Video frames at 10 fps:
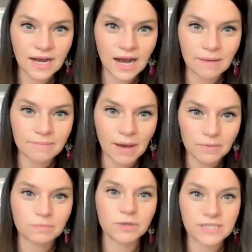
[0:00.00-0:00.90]
that
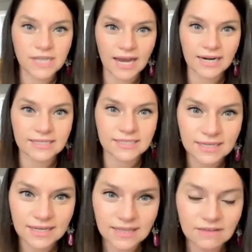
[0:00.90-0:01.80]
would protect
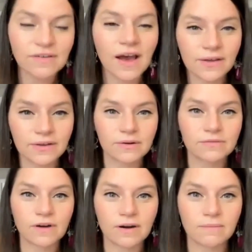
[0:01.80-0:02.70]
the value of
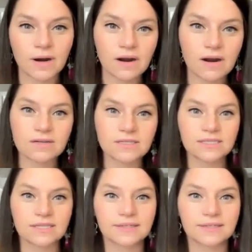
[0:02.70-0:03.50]
farm workers.